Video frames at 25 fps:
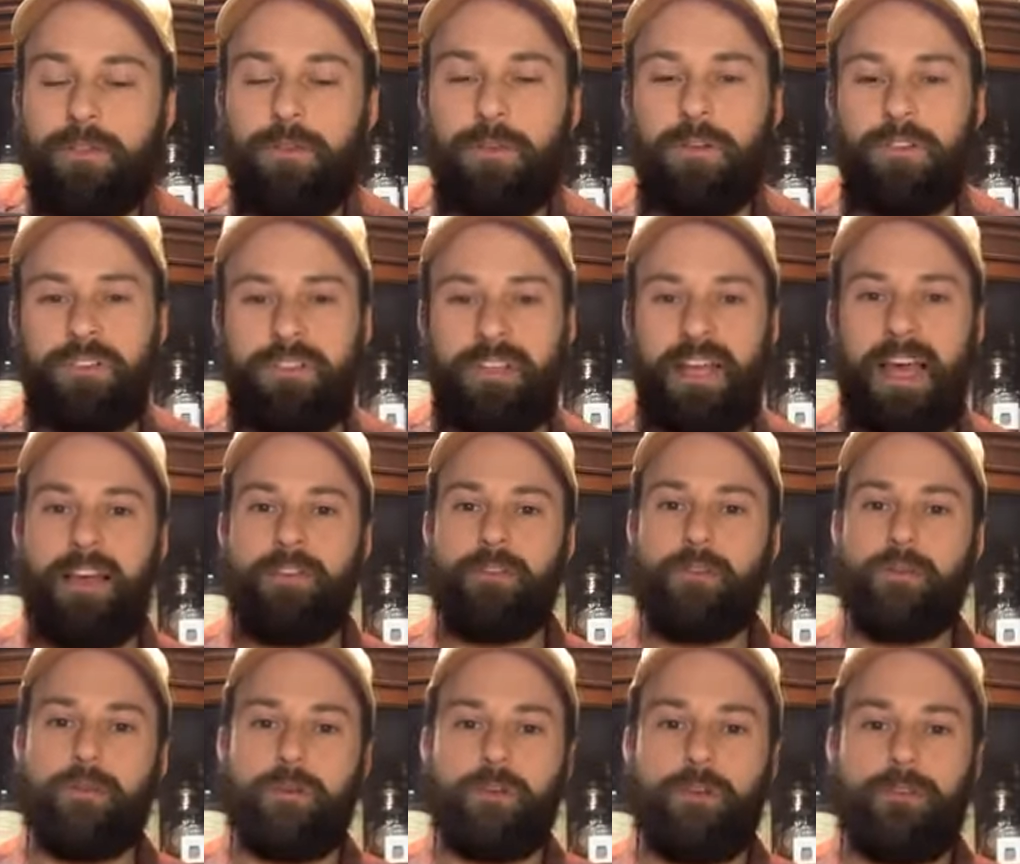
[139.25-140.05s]
So it
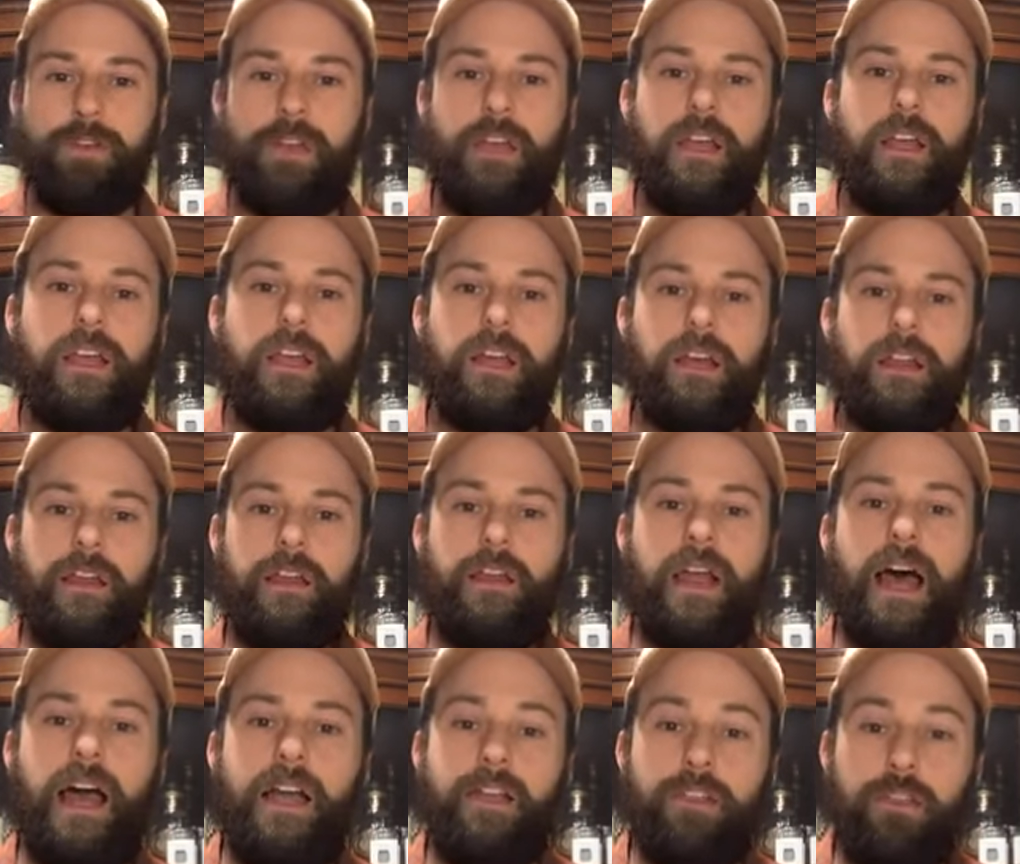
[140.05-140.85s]
sat sort of
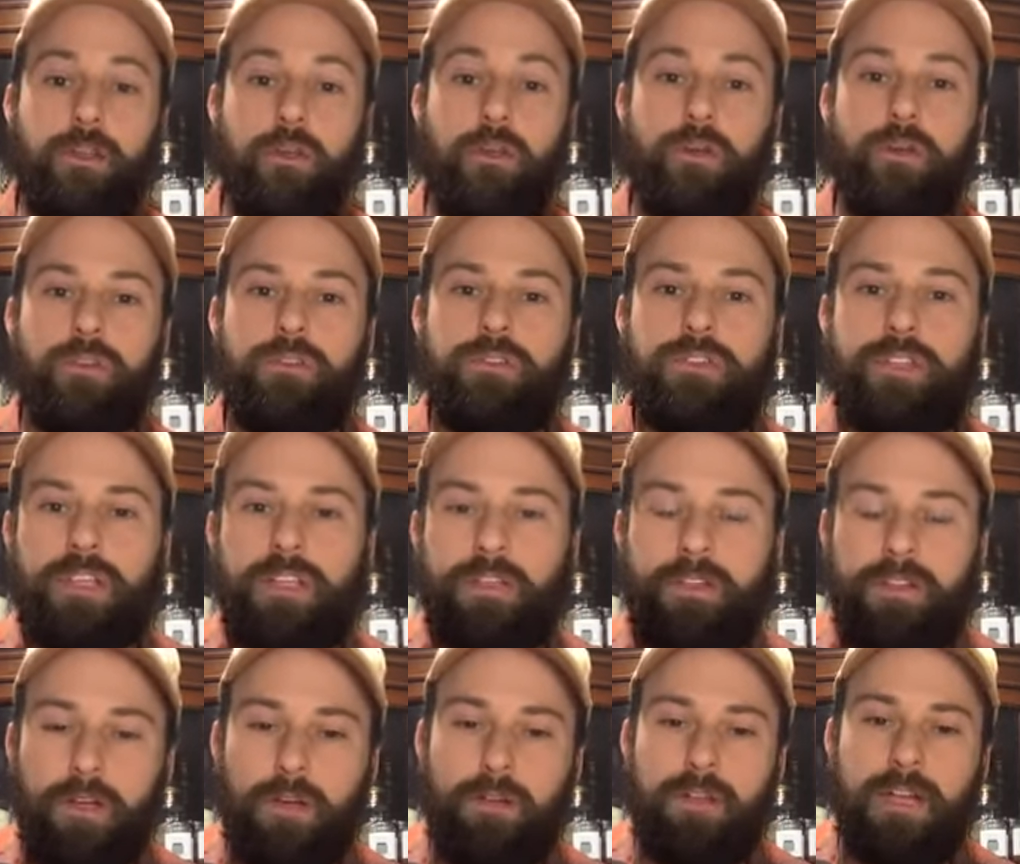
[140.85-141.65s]
not used
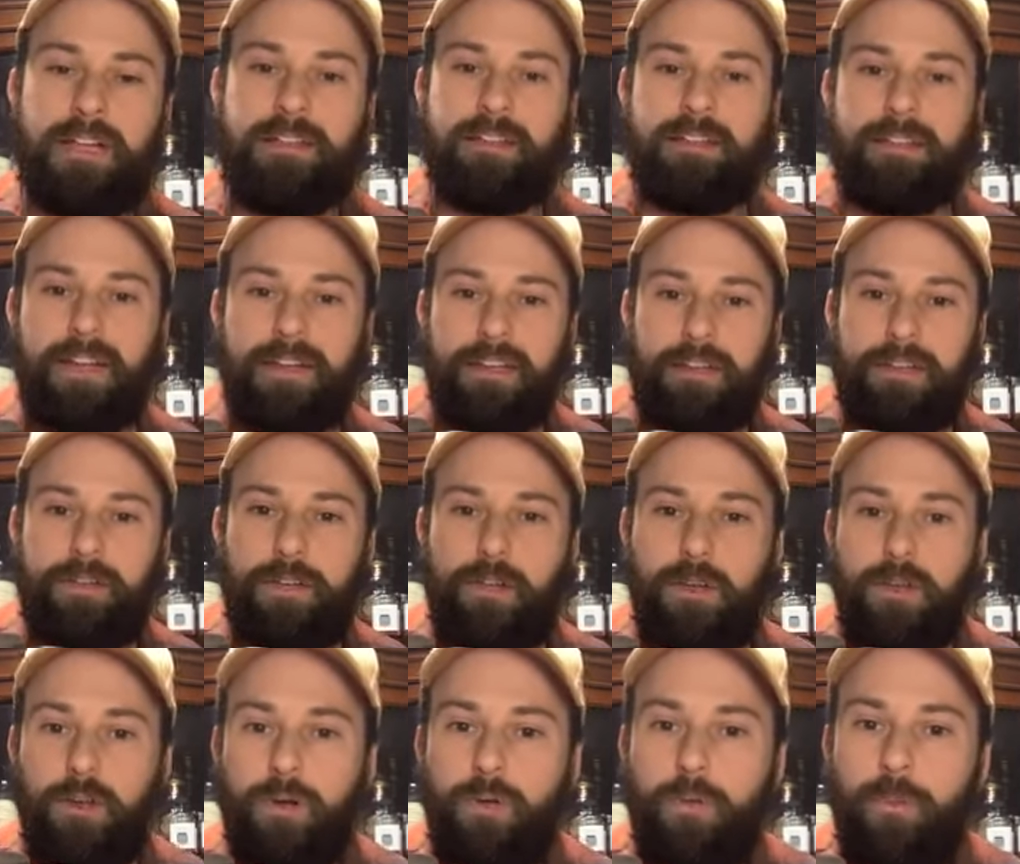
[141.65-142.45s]
until
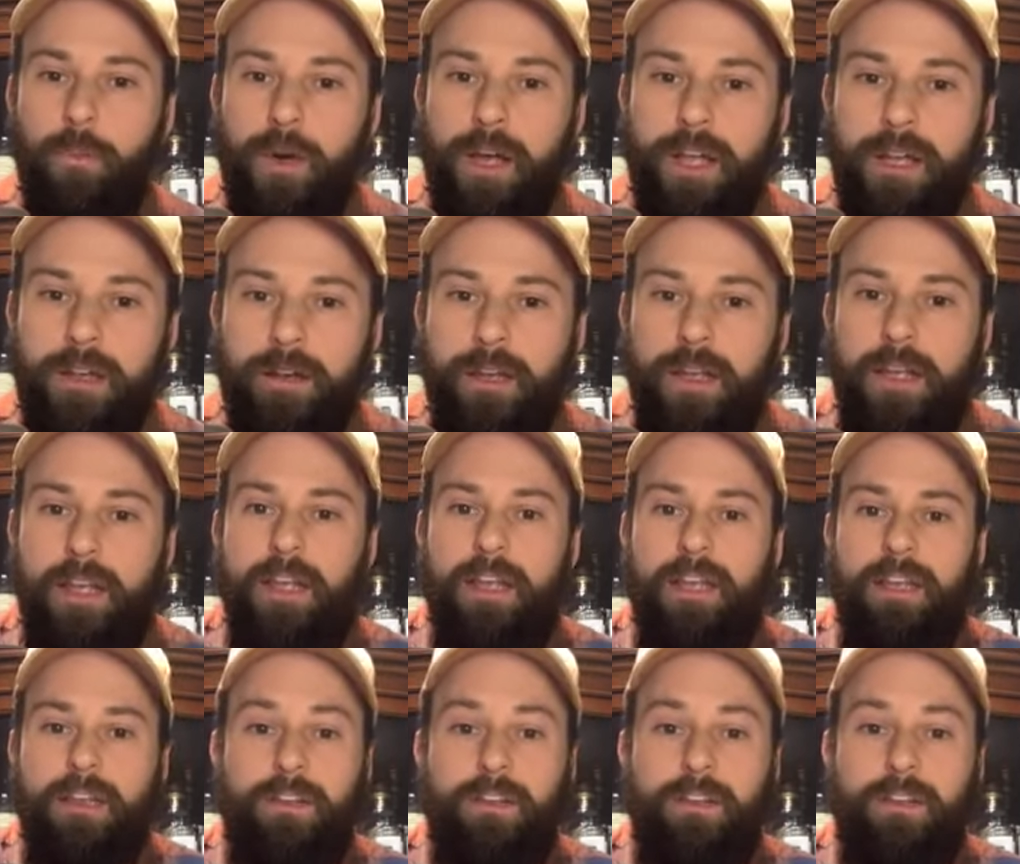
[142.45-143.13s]
1992 when